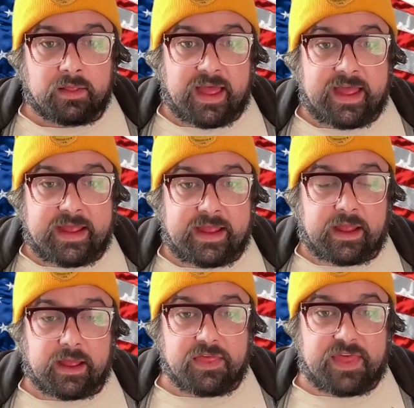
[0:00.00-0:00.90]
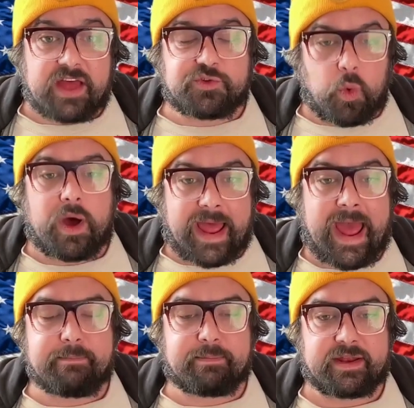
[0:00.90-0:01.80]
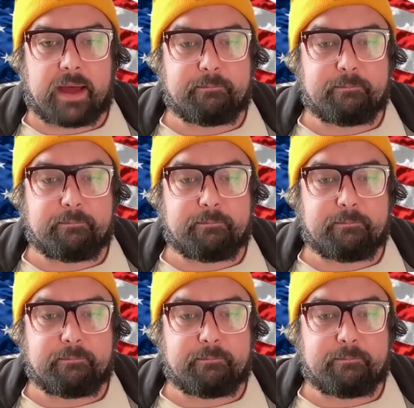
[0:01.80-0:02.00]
Like, that's what happened.